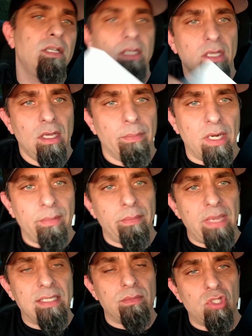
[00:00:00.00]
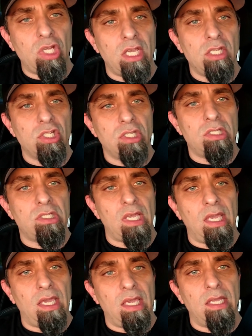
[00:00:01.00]
but I'm going to make some changes
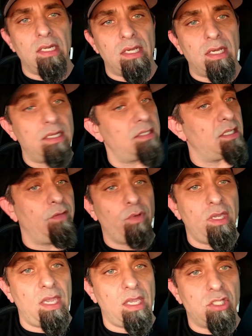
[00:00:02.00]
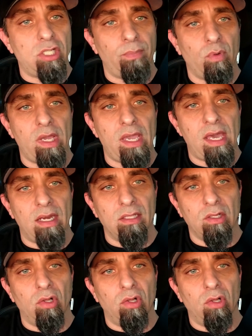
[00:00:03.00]
and see if we can't chip away at it.